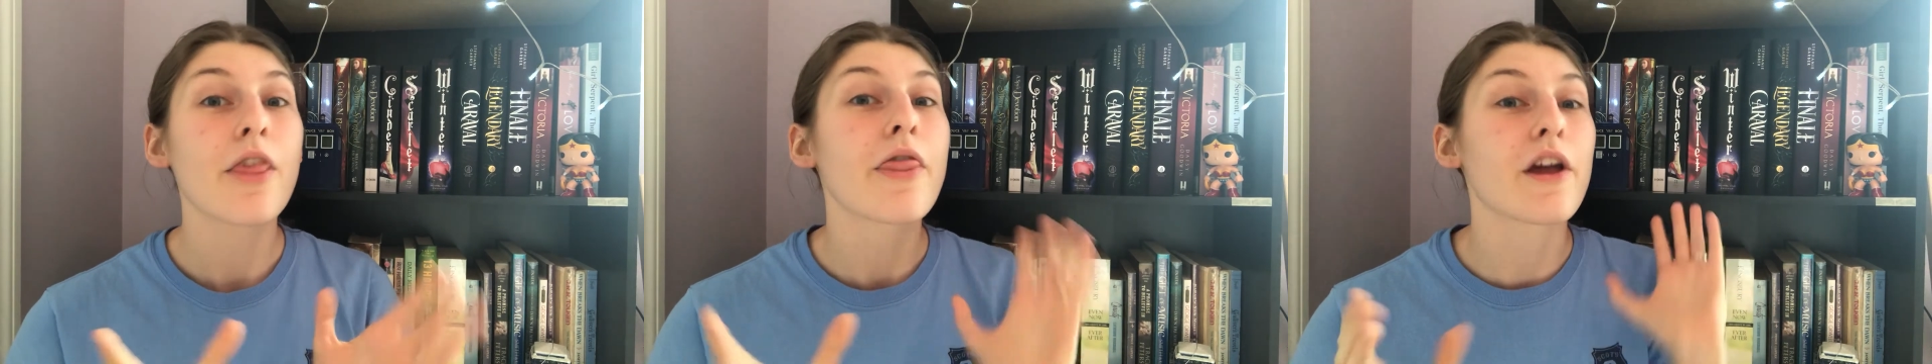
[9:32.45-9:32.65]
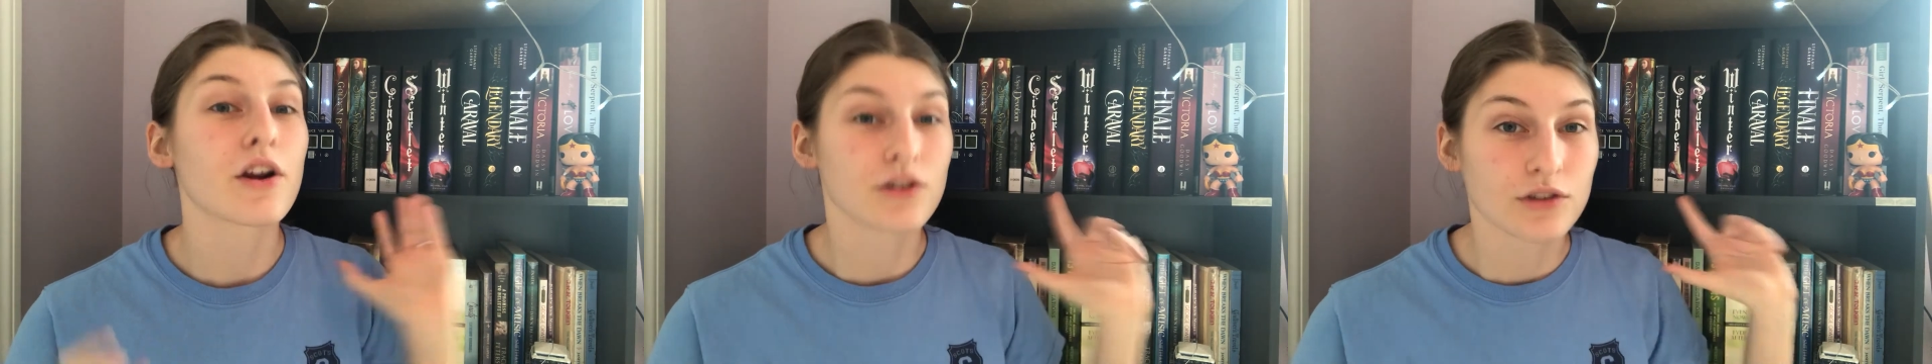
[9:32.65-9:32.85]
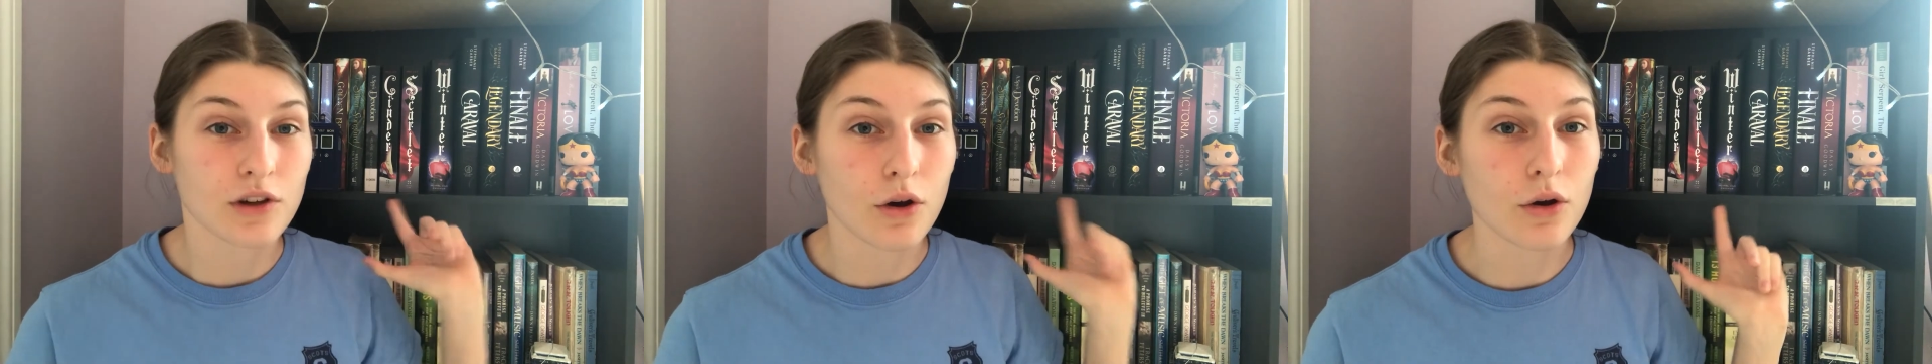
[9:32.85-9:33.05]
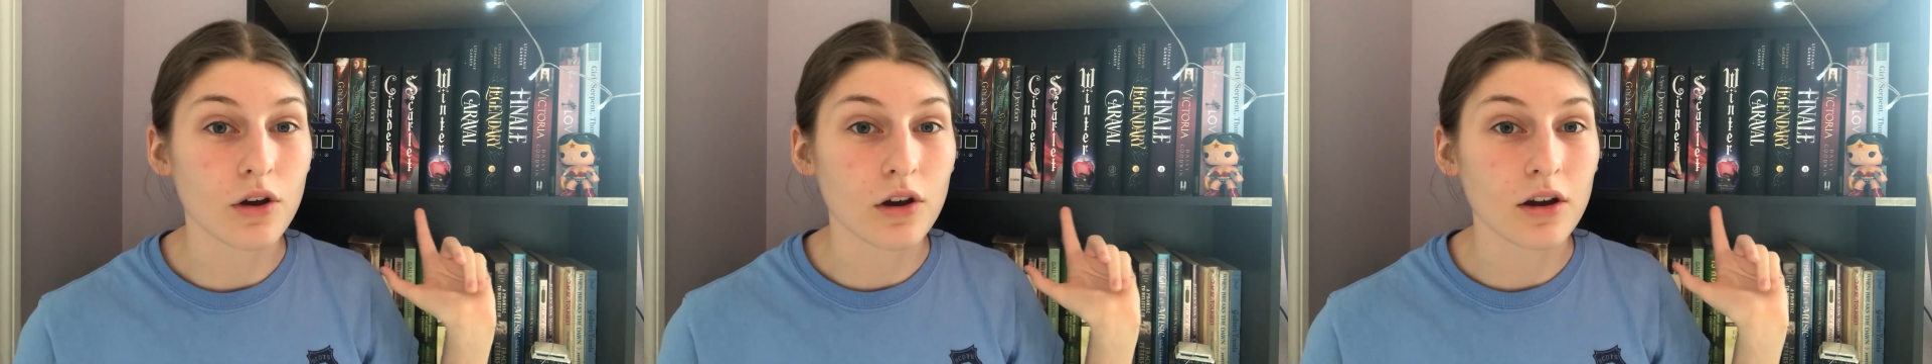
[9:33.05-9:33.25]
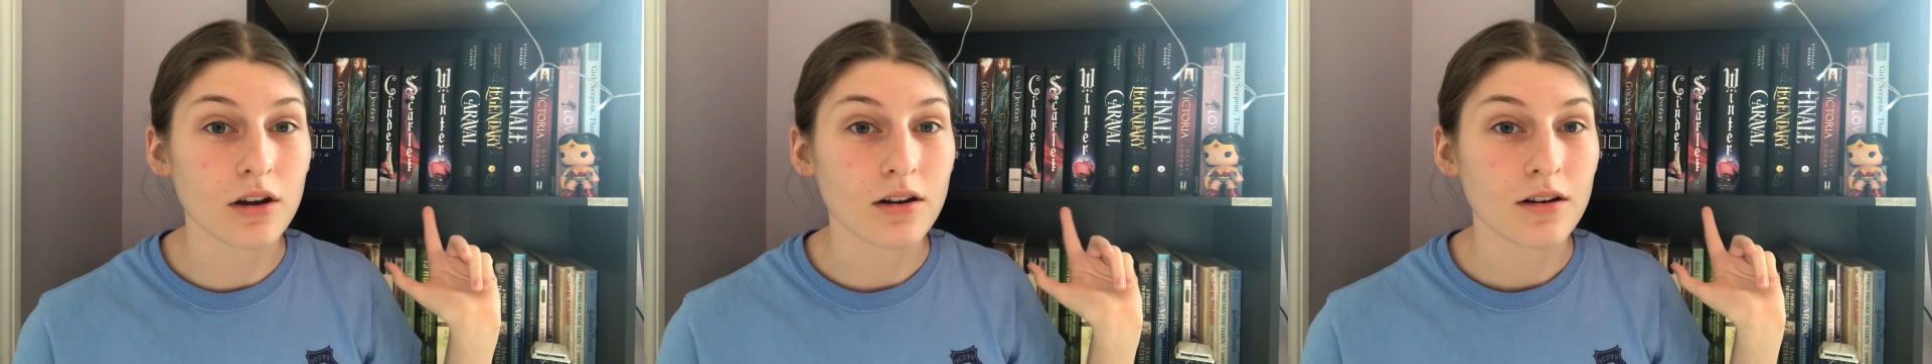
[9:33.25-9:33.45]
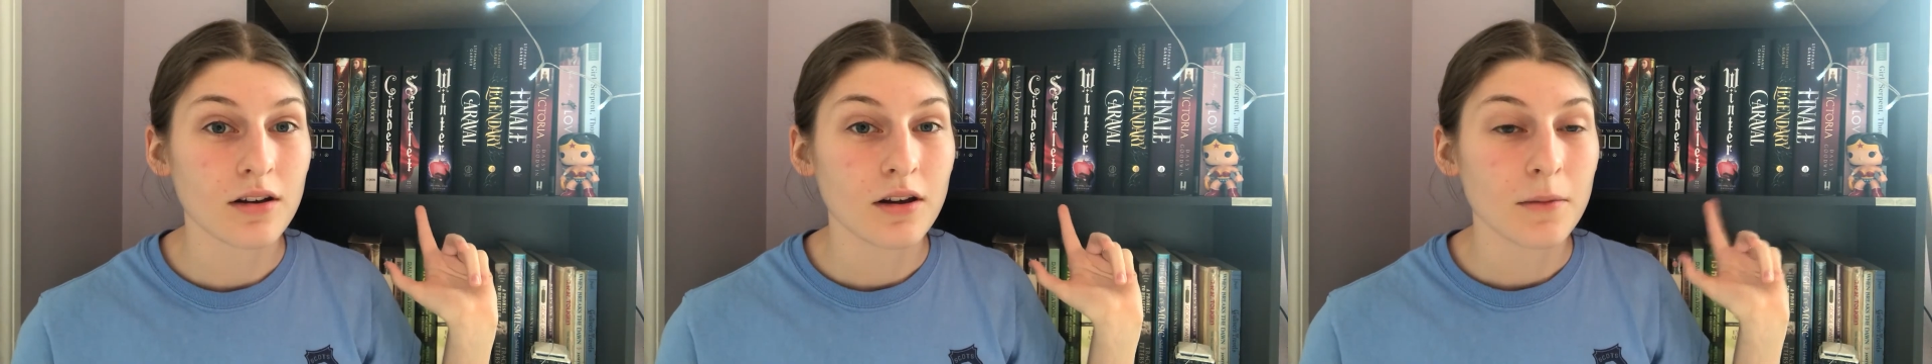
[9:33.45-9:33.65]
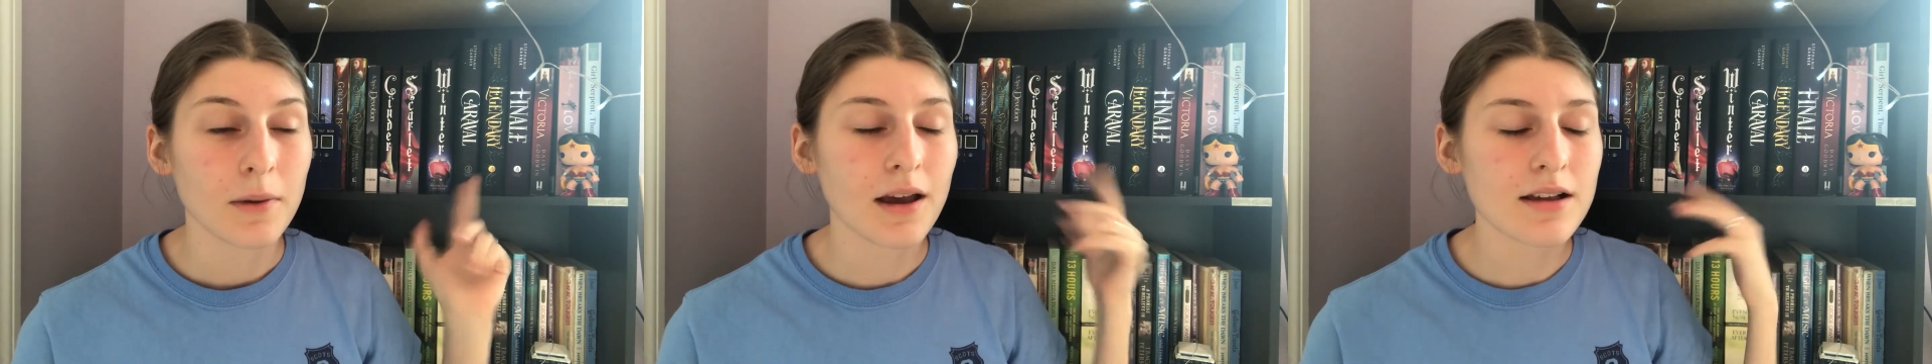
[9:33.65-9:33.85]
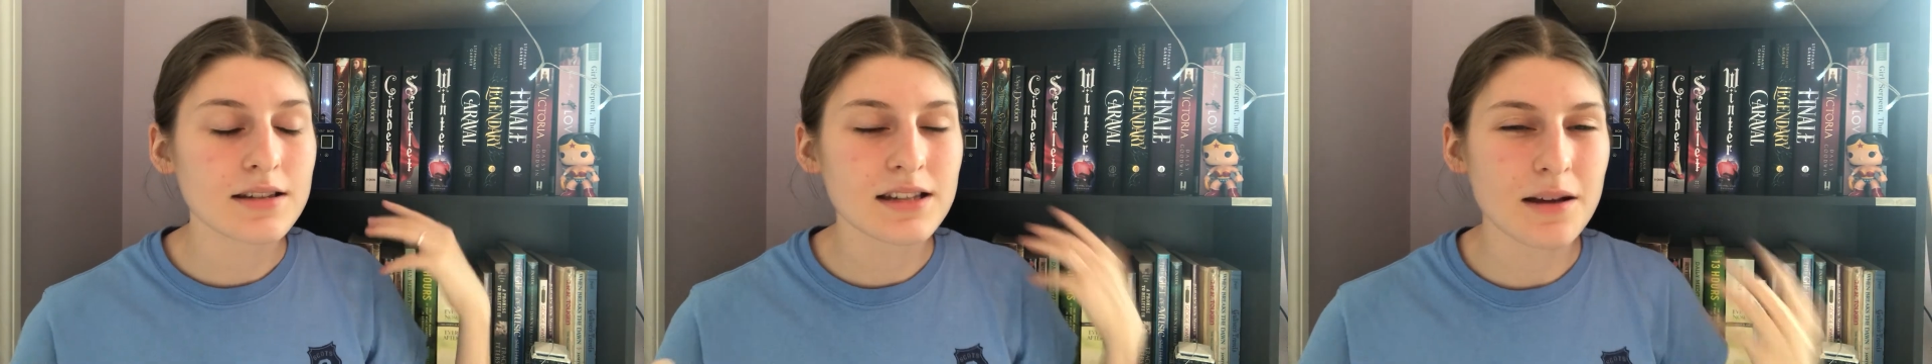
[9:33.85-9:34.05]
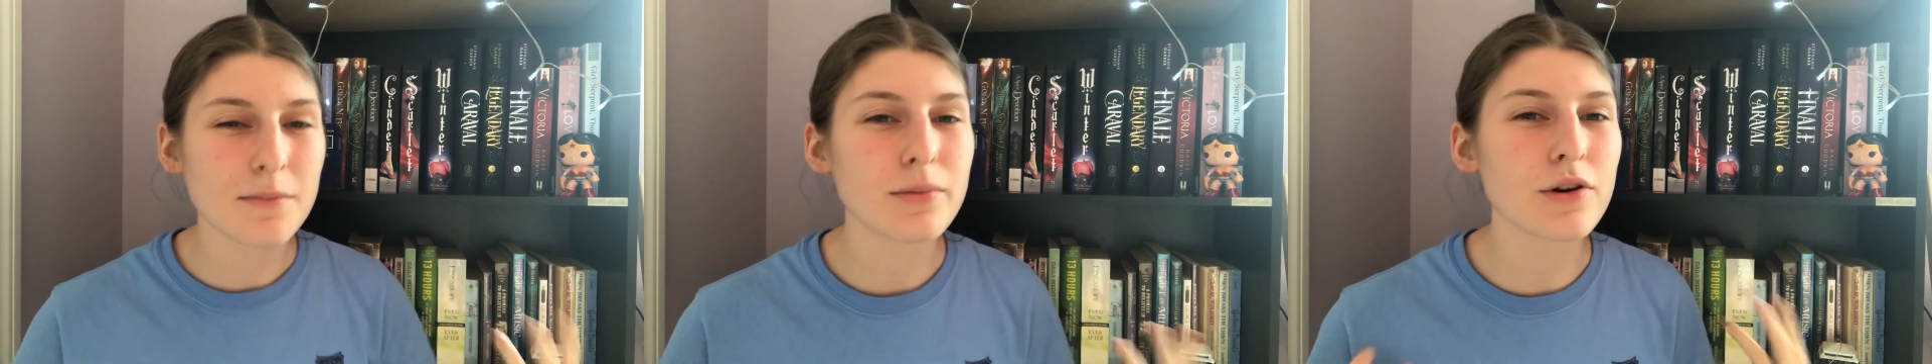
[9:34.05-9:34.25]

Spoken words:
They're so good. Because some